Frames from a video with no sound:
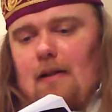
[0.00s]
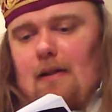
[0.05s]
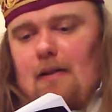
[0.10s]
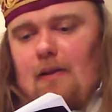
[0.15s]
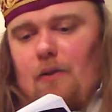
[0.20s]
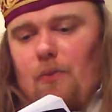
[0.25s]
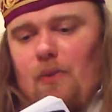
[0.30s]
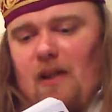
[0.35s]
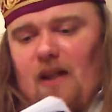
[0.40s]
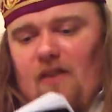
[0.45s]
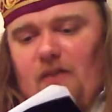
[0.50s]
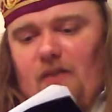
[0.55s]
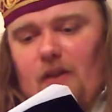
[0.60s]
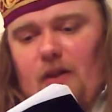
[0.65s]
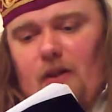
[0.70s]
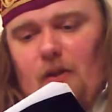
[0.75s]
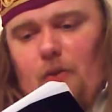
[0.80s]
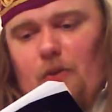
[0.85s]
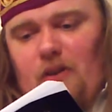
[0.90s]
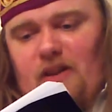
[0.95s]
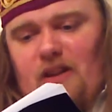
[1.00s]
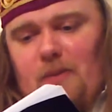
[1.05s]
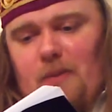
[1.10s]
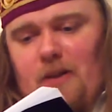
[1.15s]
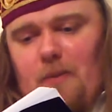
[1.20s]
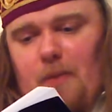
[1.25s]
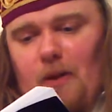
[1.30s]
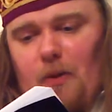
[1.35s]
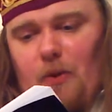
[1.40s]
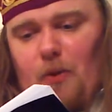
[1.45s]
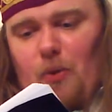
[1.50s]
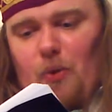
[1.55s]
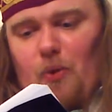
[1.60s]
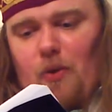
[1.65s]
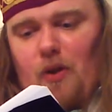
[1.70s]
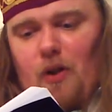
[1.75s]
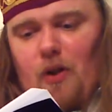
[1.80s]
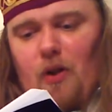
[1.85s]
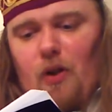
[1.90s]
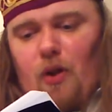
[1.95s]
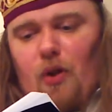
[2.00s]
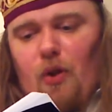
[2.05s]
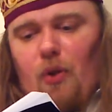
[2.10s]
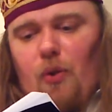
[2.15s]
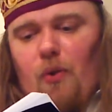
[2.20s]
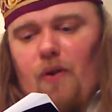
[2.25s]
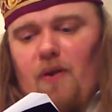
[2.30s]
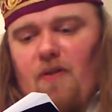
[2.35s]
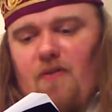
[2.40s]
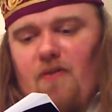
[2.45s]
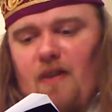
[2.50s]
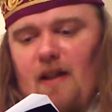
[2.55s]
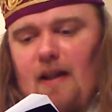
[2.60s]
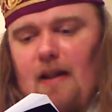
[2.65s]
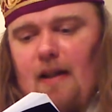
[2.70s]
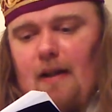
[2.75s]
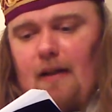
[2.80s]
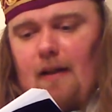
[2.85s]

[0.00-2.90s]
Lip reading: We have quite a bit about Coifi,